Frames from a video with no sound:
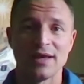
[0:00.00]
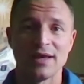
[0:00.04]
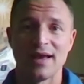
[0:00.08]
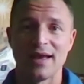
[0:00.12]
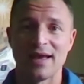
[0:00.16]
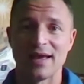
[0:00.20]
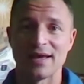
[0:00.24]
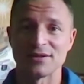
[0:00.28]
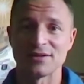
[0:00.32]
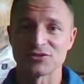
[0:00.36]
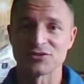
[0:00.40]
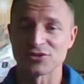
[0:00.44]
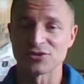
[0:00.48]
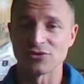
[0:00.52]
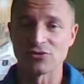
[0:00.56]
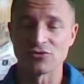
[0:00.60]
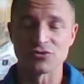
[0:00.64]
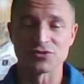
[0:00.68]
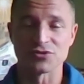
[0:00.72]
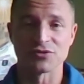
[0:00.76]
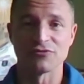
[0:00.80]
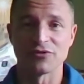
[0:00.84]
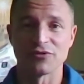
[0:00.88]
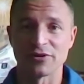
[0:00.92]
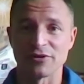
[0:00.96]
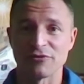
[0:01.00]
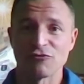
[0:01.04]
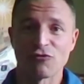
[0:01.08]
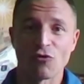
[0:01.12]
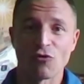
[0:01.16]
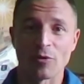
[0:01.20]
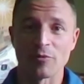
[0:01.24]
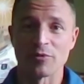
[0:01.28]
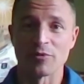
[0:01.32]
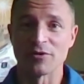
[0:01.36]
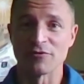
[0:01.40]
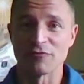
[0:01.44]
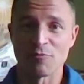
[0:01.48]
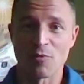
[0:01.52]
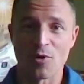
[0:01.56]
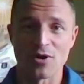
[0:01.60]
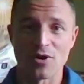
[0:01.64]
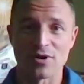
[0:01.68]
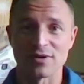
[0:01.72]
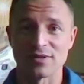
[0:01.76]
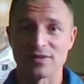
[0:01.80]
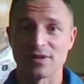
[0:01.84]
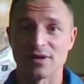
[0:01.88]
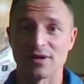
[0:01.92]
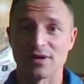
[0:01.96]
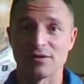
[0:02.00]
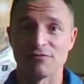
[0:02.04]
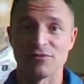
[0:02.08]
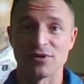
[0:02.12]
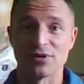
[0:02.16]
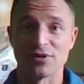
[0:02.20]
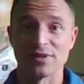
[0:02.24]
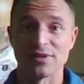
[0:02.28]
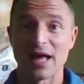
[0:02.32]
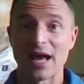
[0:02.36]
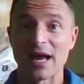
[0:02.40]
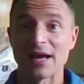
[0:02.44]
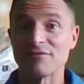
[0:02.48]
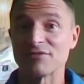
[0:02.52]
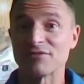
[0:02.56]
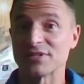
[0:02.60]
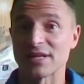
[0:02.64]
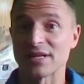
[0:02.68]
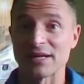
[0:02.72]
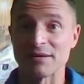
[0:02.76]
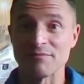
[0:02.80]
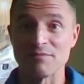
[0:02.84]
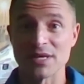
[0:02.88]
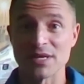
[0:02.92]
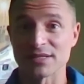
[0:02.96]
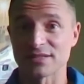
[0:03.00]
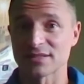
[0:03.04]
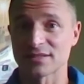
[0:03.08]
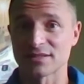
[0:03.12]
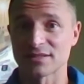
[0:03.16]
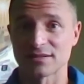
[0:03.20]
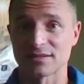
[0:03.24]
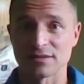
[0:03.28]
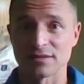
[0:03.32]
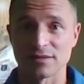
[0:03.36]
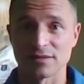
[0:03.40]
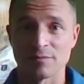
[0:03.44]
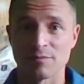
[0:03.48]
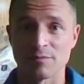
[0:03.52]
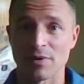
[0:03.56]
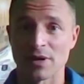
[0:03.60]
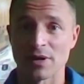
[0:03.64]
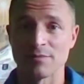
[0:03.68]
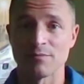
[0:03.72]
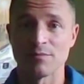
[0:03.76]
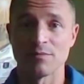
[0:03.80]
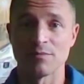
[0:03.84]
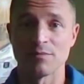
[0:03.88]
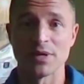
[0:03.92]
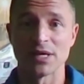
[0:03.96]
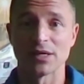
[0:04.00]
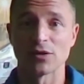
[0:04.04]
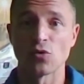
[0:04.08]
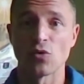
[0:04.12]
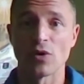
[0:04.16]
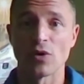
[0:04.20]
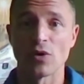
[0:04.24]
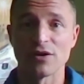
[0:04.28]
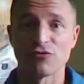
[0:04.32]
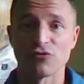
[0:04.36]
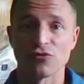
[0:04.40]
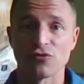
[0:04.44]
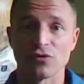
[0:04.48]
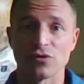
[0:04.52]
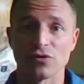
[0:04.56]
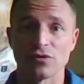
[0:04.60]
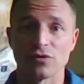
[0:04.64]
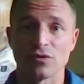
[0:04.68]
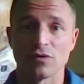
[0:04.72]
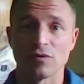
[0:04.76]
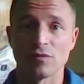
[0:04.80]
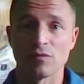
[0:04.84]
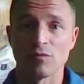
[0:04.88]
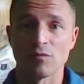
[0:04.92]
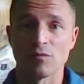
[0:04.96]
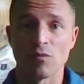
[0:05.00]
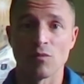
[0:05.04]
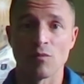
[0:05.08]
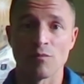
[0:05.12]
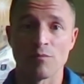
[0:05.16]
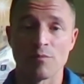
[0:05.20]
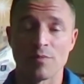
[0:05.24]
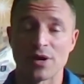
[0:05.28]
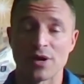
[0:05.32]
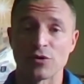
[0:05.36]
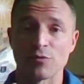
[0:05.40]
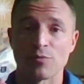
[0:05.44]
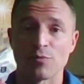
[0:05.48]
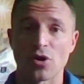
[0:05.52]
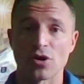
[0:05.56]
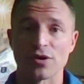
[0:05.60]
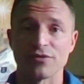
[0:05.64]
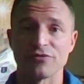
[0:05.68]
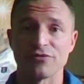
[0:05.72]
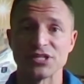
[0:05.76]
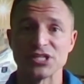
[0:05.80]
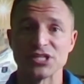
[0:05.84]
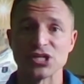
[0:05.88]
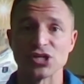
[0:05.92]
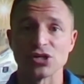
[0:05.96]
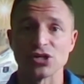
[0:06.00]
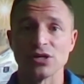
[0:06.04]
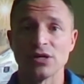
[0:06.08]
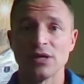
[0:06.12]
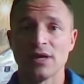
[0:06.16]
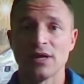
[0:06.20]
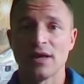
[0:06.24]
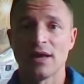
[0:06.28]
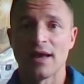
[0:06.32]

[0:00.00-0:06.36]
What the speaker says: And so it was a very formative part of their lives that I missed by being away for a better part of a year.